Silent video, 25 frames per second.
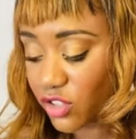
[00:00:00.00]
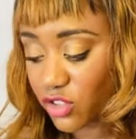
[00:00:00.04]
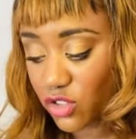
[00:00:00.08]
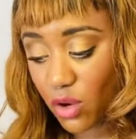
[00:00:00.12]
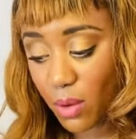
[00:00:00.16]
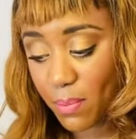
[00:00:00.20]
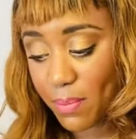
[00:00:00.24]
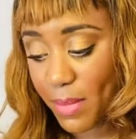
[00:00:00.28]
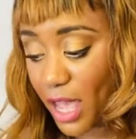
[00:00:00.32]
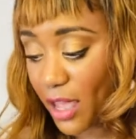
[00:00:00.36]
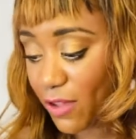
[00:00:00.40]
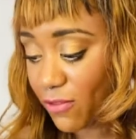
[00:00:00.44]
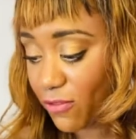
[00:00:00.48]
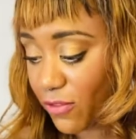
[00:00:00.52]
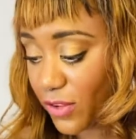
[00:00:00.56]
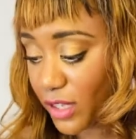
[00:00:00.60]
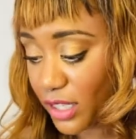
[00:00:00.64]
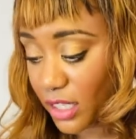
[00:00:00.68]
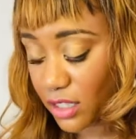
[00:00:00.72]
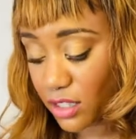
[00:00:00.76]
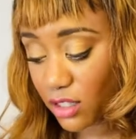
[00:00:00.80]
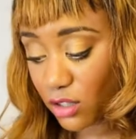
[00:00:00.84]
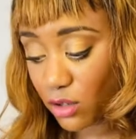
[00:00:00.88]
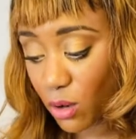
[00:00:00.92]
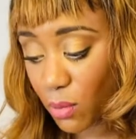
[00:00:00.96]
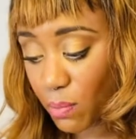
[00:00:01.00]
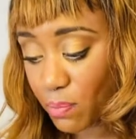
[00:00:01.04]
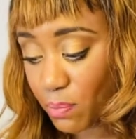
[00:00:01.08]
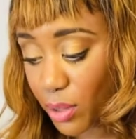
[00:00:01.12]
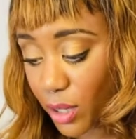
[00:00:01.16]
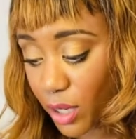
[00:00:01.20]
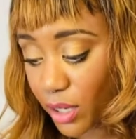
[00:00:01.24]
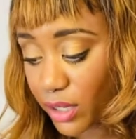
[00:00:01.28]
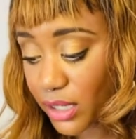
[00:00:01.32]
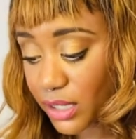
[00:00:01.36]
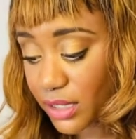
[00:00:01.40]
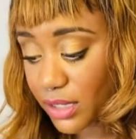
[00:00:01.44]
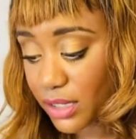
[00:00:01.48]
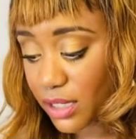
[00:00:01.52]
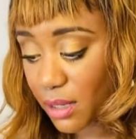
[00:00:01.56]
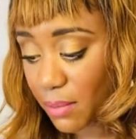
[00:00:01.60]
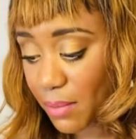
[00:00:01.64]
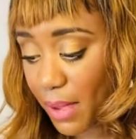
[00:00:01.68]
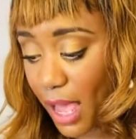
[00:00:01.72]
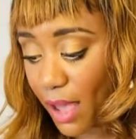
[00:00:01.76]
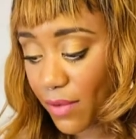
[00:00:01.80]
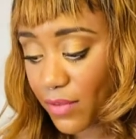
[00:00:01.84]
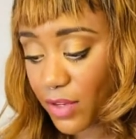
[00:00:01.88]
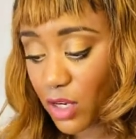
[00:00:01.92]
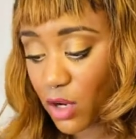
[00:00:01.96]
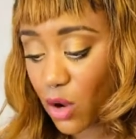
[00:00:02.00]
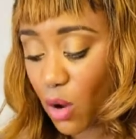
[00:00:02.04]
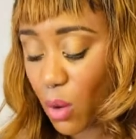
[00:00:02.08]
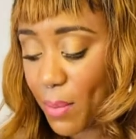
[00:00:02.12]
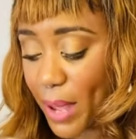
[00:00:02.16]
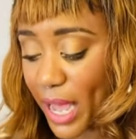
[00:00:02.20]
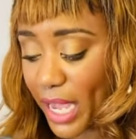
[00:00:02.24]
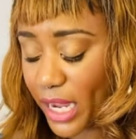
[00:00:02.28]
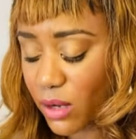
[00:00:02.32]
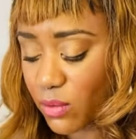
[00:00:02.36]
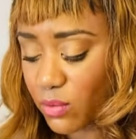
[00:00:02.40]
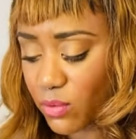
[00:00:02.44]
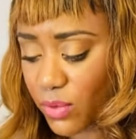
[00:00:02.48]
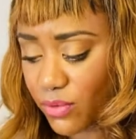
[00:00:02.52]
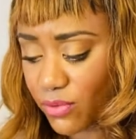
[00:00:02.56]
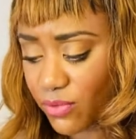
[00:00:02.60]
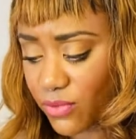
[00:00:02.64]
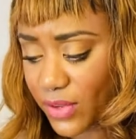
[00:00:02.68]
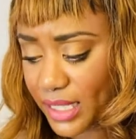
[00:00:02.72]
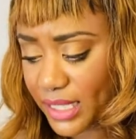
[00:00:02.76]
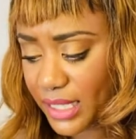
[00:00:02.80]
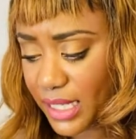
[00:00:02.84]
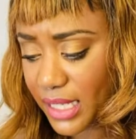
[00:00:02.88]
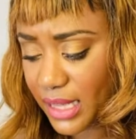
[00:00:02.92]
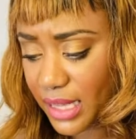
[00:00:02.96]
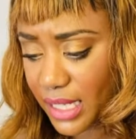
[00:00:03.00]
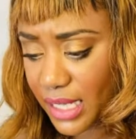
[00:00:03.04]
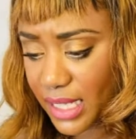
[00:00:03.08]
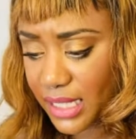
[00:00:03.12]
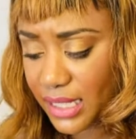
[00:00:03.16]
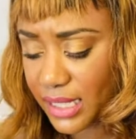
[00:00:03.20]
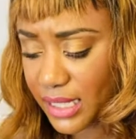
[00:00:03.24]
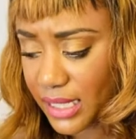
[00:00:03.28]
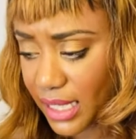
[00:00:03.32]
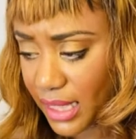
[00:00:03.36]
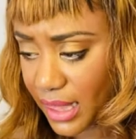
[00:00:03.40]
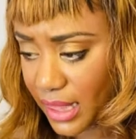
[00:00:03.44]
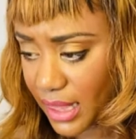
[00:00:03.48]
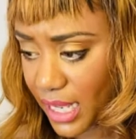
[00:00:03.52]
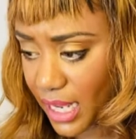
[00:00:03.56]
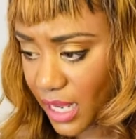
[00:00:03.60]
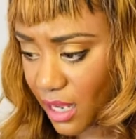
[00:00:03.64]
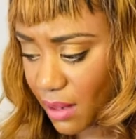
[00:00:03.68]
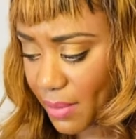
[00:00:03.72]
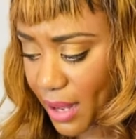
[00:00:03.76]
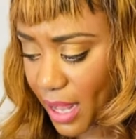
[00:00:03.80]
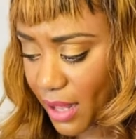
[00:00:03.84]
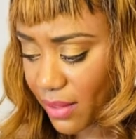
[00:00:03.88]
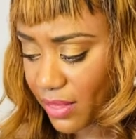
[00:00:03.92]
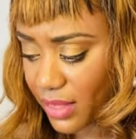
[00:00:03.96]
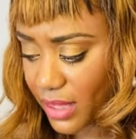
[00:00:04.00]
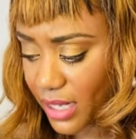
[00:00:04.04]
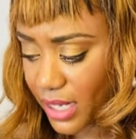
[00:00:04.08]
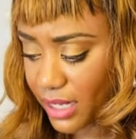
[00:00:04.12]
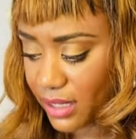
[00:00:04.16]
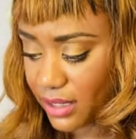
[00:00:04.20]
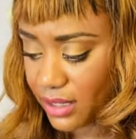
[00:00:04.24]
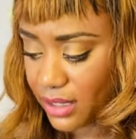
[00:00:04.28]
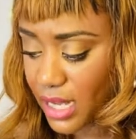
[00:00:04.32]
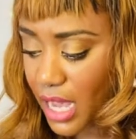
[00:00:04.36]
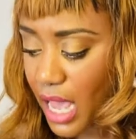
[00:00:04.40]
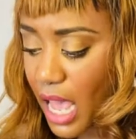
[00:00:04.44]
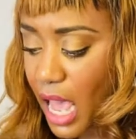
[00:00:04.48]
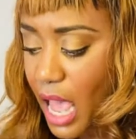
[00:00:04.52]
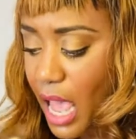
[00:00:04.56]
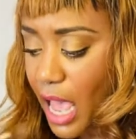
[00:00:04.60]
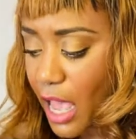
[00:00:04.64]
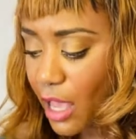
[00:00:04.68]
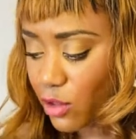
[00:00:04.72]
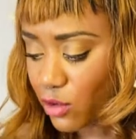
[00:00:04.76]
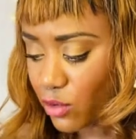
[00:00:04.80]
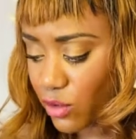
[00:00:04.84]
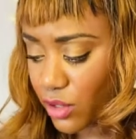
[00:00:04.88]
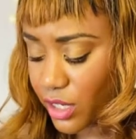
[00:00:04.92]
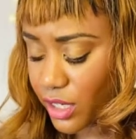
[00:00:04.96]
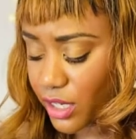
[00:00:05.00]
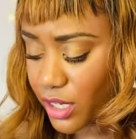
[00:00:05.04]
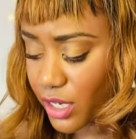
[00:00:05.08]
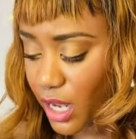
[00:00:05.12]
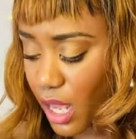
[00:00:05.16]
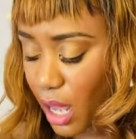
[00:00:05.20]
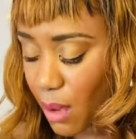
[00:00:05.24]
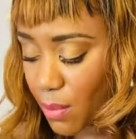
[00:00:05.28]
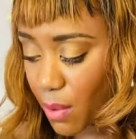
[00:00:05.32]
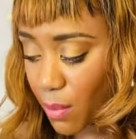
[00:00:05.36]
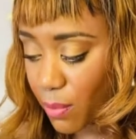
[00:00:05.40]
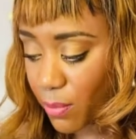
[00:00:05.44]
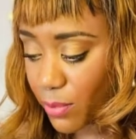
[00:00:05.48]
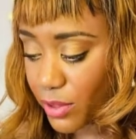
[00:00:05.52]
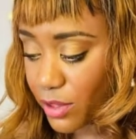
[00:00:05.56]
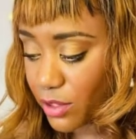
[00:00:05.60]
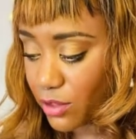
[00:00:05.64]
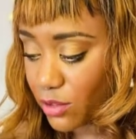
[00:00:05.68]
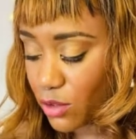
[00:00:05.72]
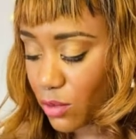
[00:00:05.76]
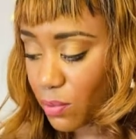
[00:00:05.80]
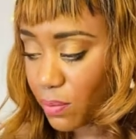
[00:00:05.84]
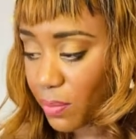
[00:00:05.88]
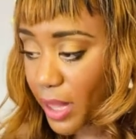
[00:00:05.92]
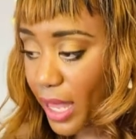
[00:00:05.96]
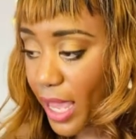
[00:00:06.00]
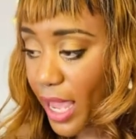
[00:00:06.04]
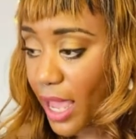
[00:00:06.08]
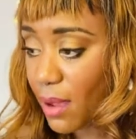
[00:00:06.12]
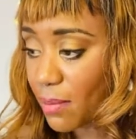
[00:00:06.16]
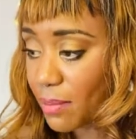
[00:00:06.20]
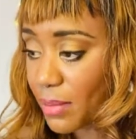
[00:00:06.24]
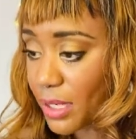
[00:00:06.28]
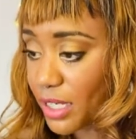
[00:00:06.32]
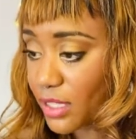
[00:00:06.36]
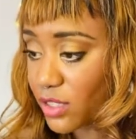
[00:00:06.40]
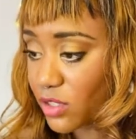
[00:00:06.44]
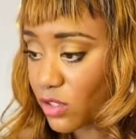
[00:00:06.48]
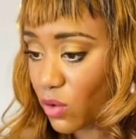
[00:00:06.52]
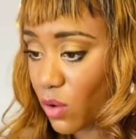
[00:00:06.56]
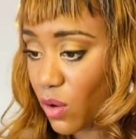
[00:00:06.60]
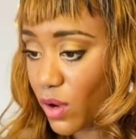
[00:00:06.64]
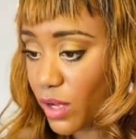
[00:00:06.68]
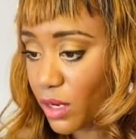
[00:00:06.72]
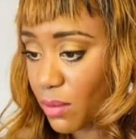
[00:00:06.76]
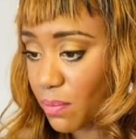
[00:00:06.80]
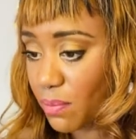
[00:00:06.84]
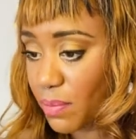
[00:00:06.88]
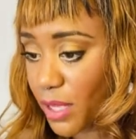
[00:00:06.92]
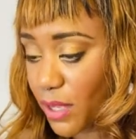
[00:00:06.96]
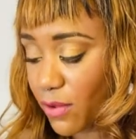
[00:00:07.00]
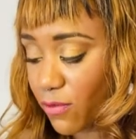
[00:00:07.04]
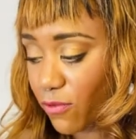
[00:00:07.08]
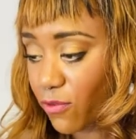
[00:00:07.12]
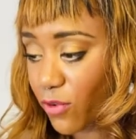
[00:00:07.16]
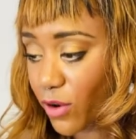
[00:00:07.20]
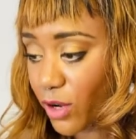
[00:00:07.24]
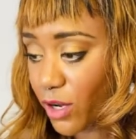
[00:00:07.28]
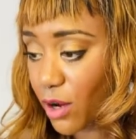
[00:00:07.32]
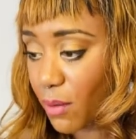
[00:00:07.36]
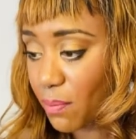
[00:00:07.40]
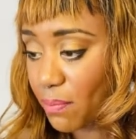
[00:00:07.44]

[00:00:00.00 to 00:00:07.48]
So it may feel a little burdensome having to go back and revisit this, to think about this in order to come up with a new plan, but it's going to be for your